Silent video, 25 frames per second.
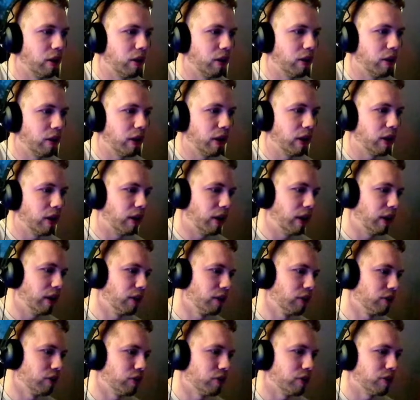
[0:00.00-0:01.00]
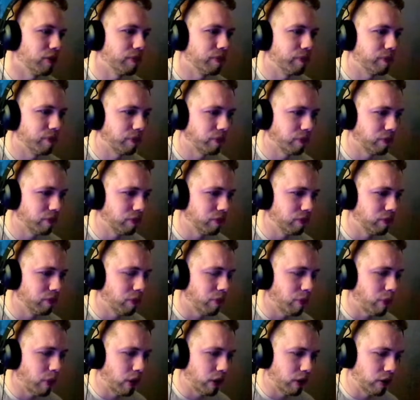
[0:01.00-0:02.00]
here here's
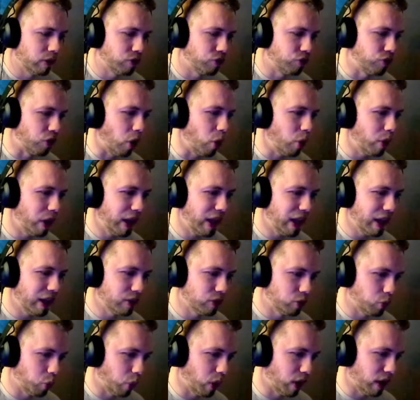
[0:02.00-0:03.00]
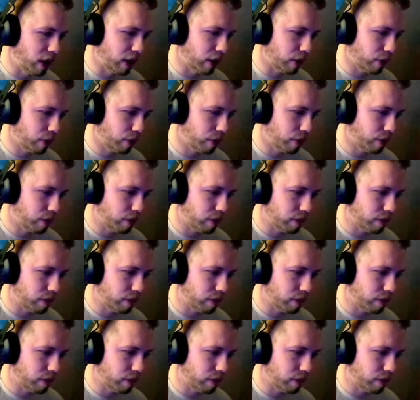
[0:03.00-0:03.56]
Sony is worth